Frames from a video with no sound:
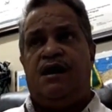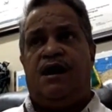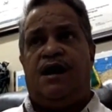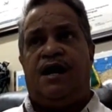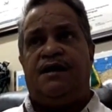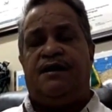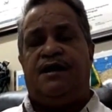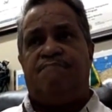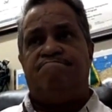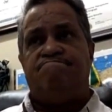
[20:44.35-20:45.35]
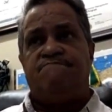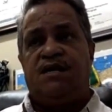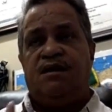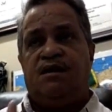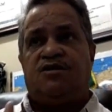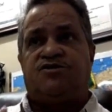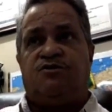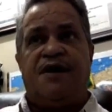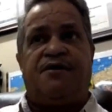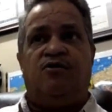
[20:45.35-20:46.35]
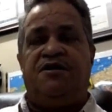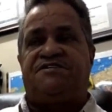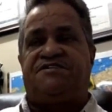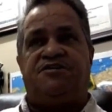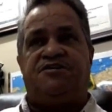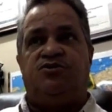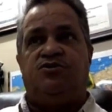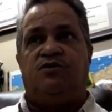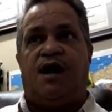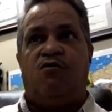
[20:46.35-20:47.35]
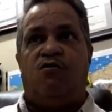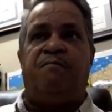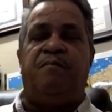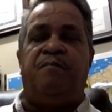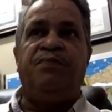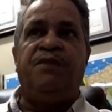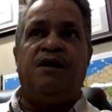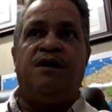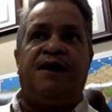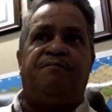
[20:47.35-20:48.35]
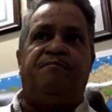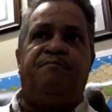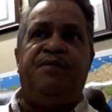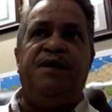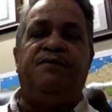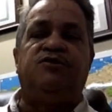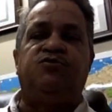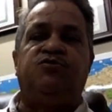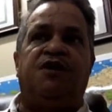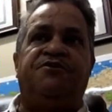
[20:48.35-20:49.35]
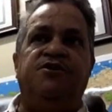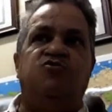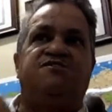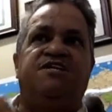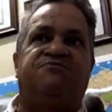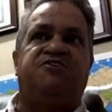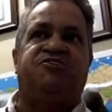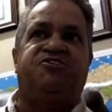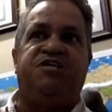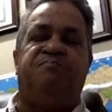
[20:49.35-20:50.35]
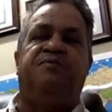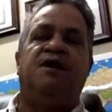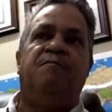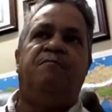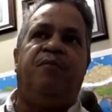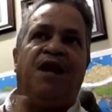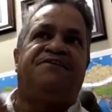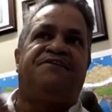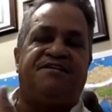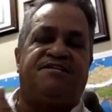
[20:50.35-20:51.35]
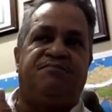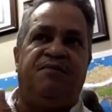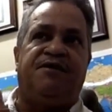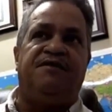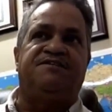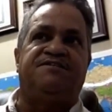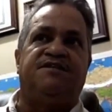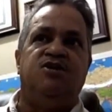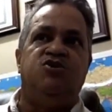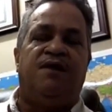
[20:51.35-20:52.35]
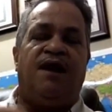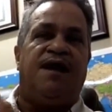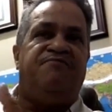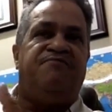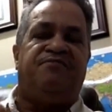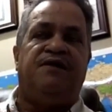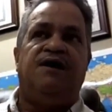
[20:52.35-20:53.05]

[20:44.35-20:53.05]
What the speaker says: And so I could only say to you, I hope that people do not use this for cheap politics, because this is a human life.